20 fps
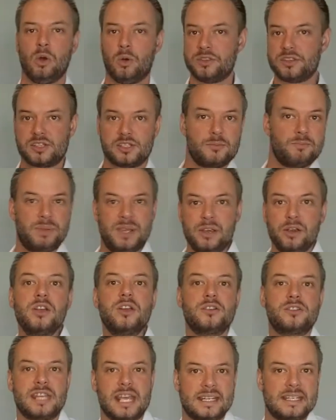Or the
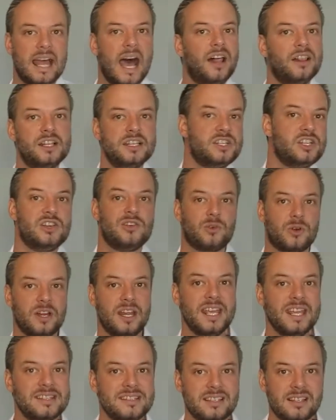superior technology
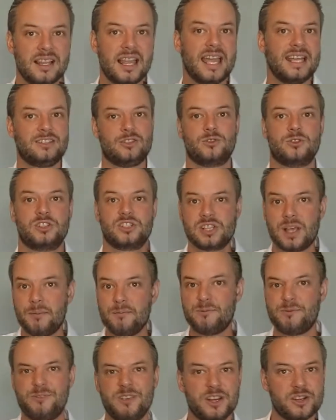or intellect or
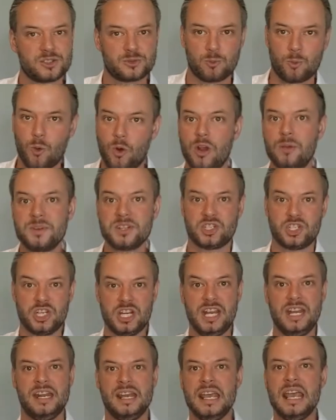some fierce war
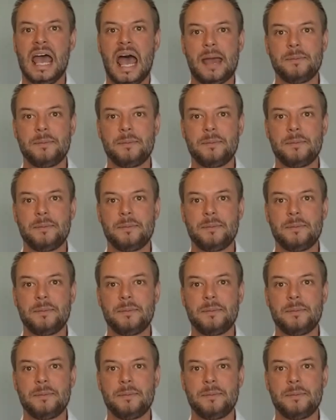machine?